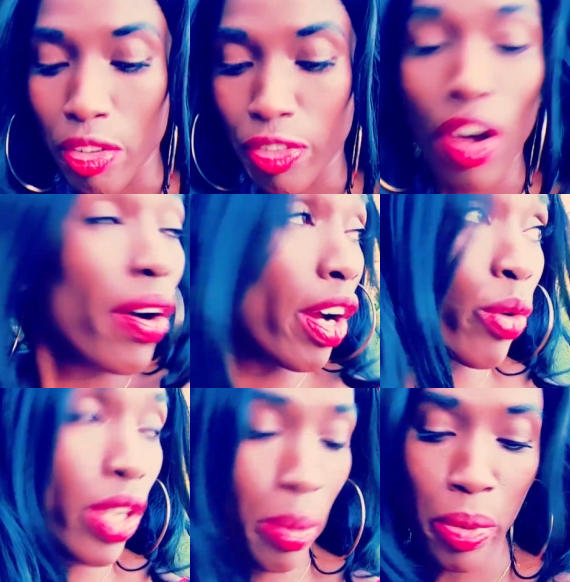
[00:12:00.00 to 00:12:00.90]
for a
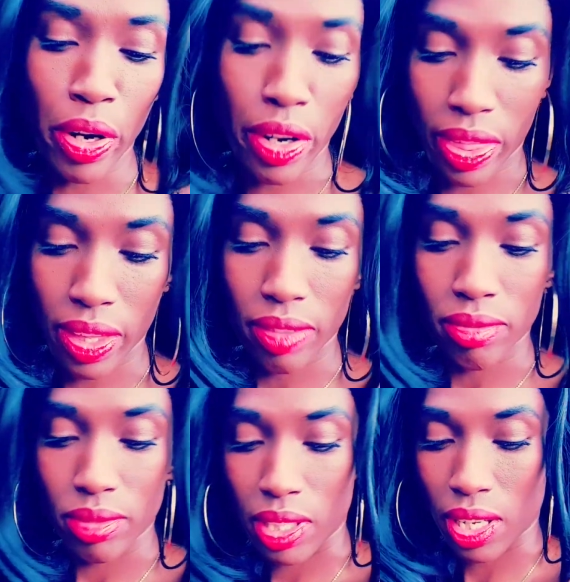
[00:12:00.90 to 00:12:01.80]
rebirth.
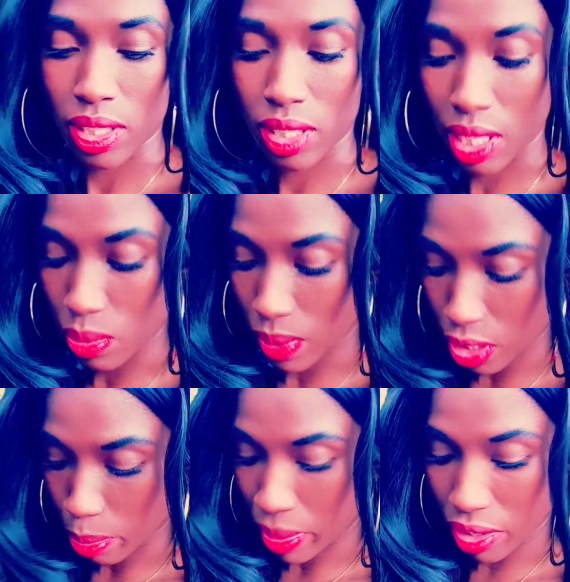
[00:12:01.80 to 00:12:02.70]
Yes, that's what
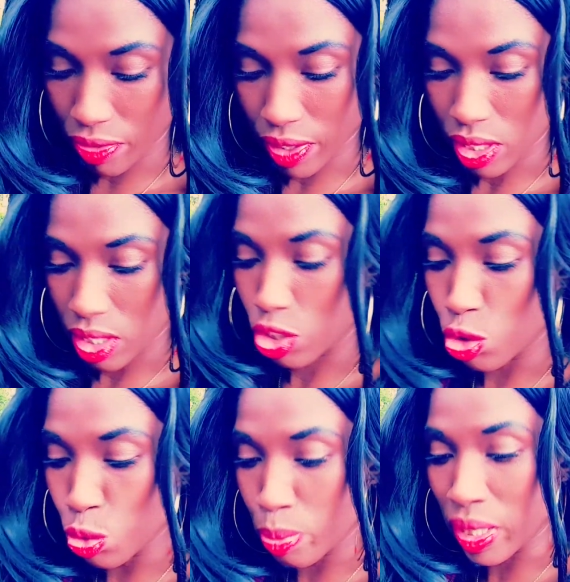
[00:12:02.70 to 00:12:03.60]
you're manifesting.
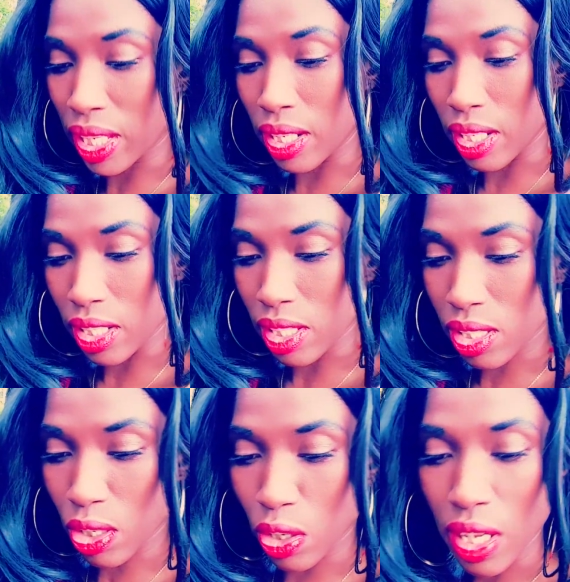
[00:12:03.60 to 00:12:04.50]
New beginnings.
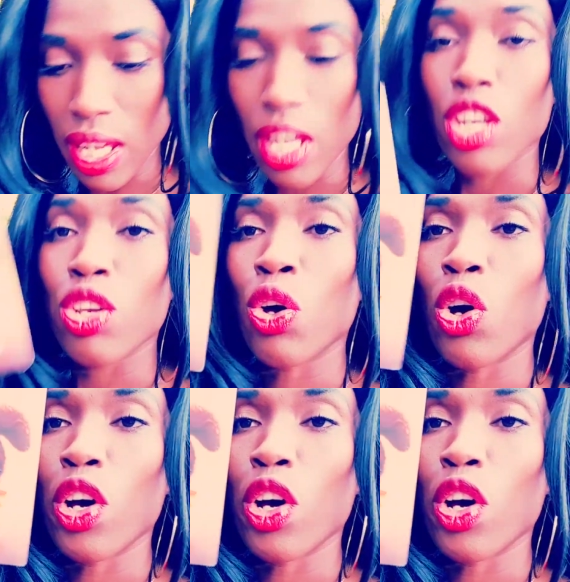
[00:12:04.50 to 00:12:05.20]
So, know